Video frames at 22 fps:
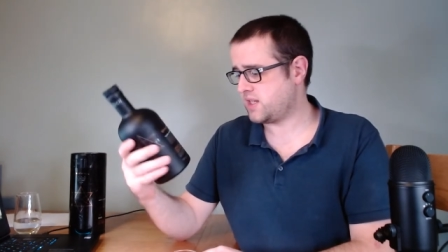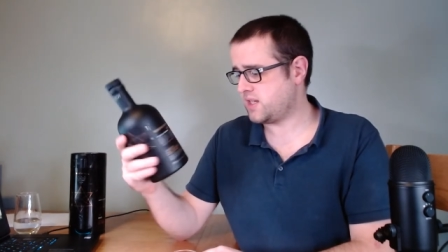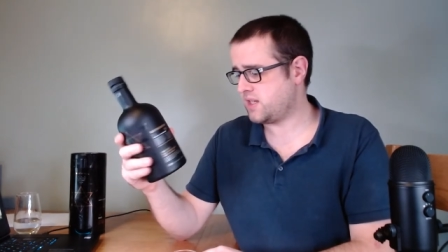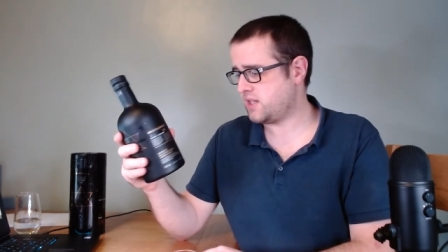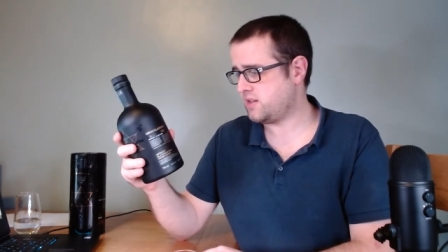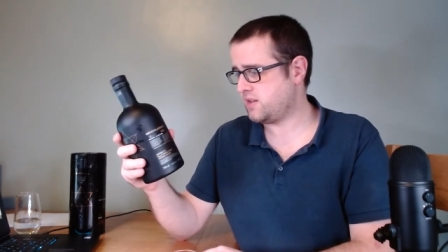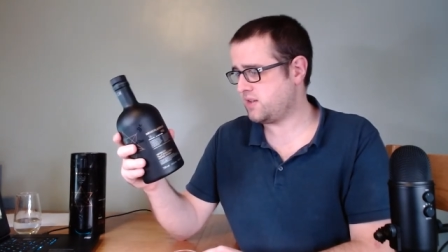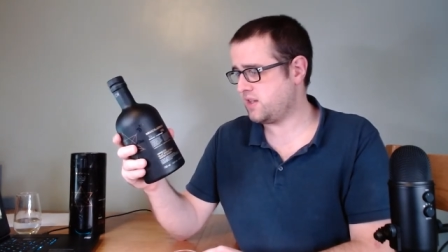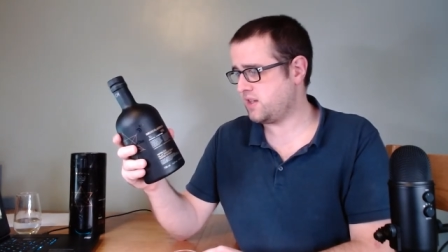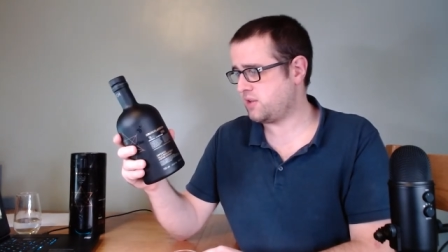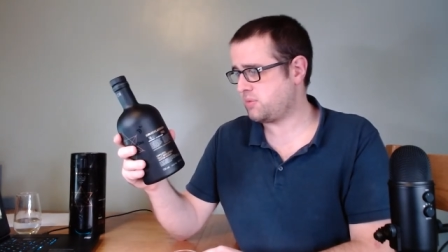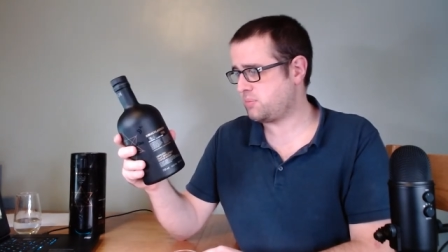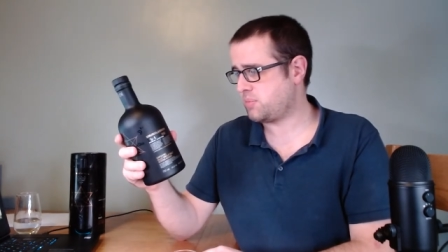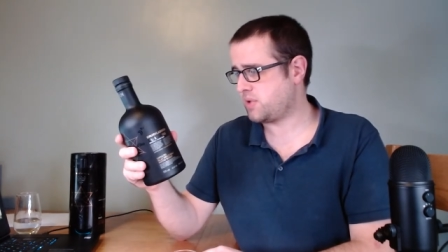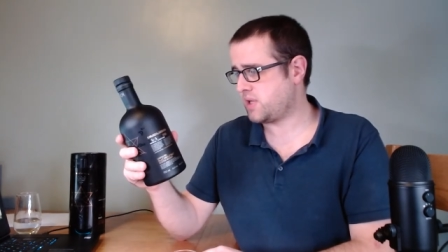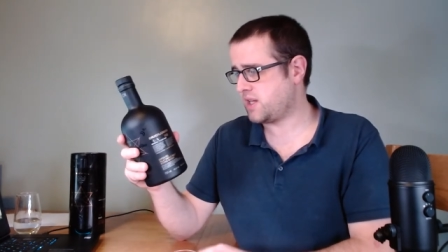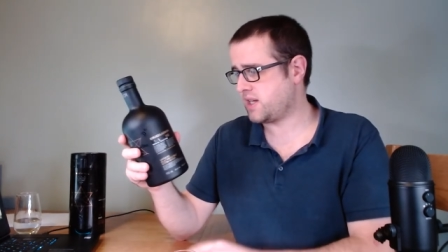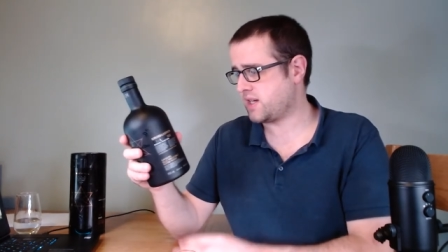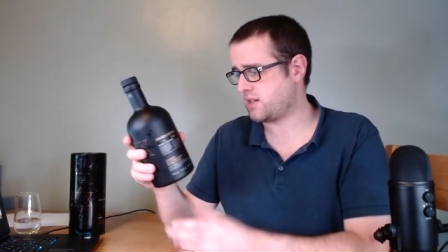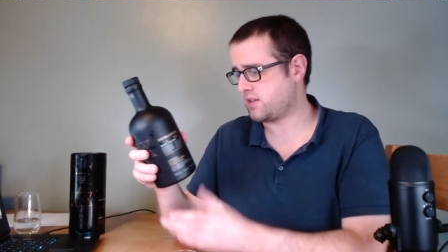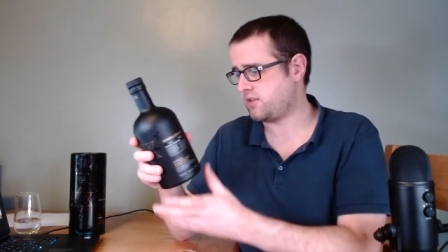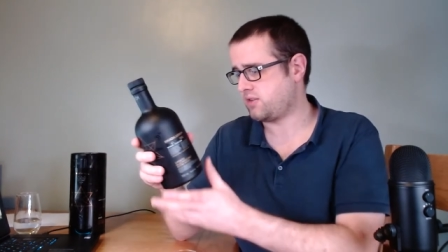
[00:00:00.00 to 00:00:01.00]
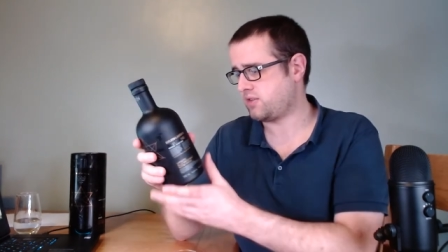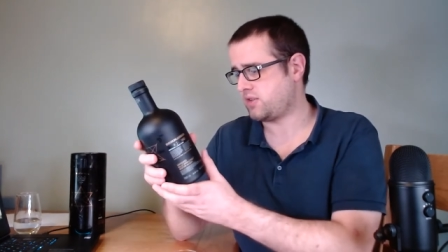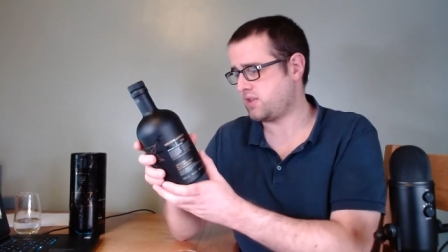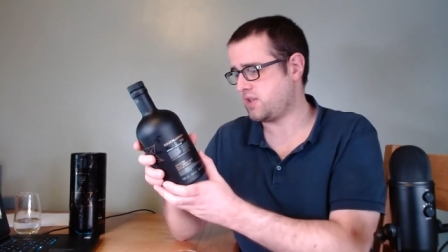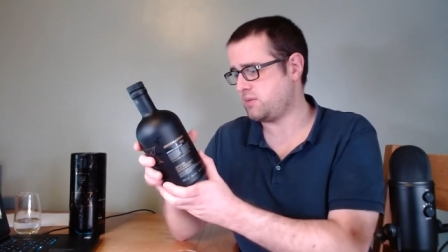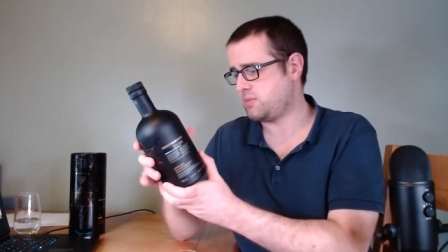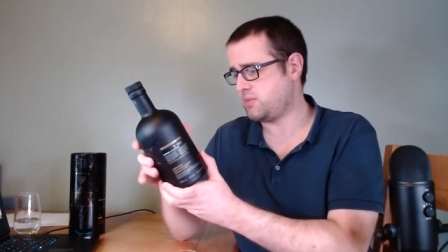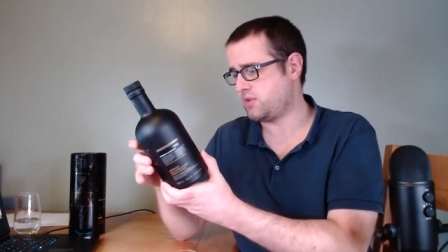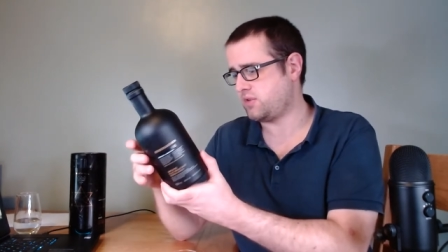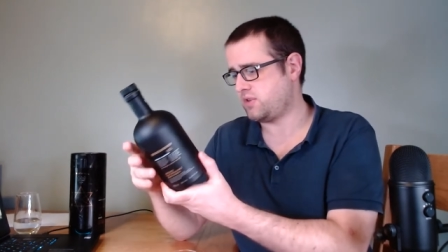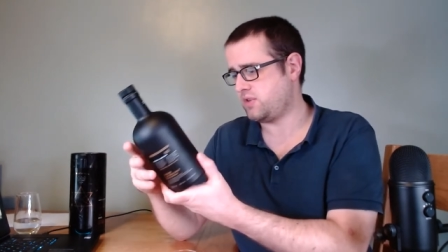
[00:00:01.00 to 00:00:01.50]
and it is black, the
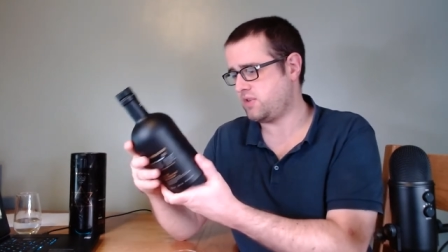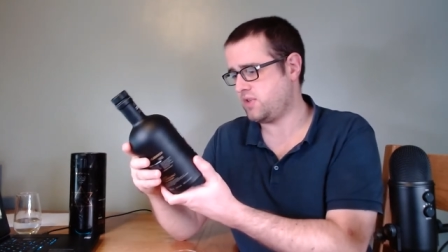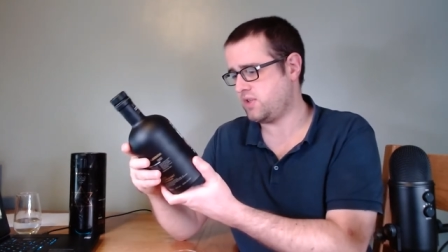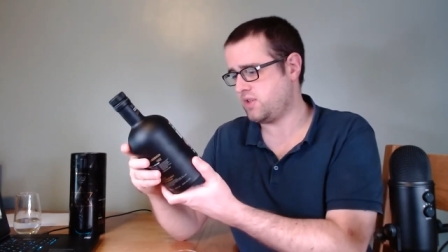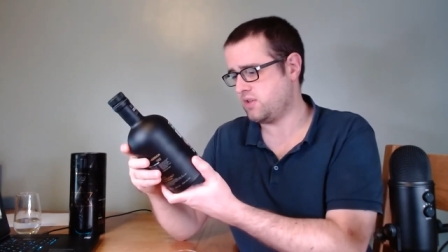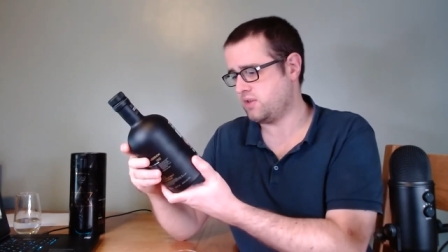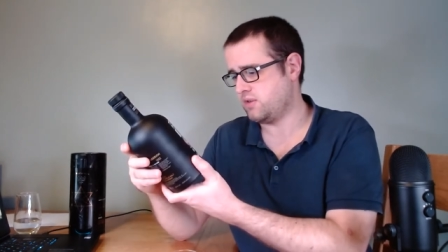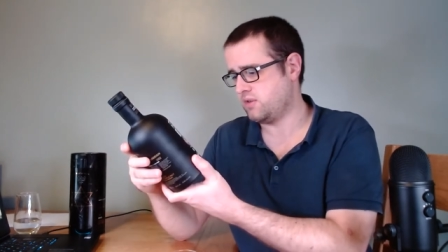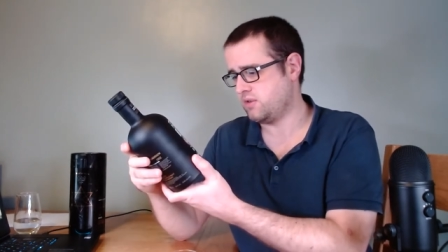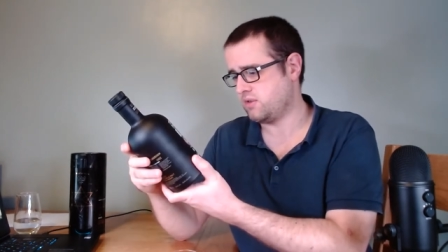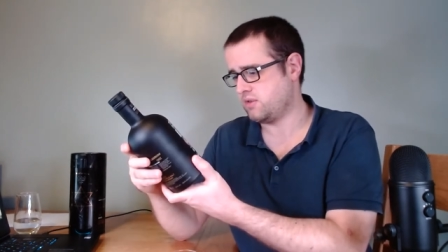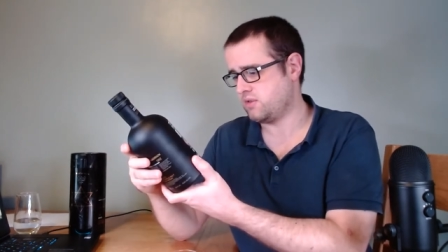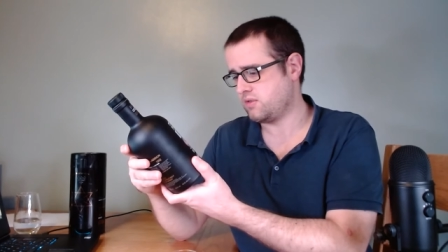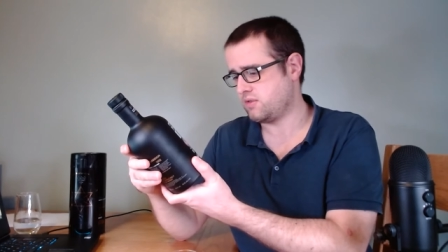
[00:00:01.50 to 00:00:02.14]
same as the tin.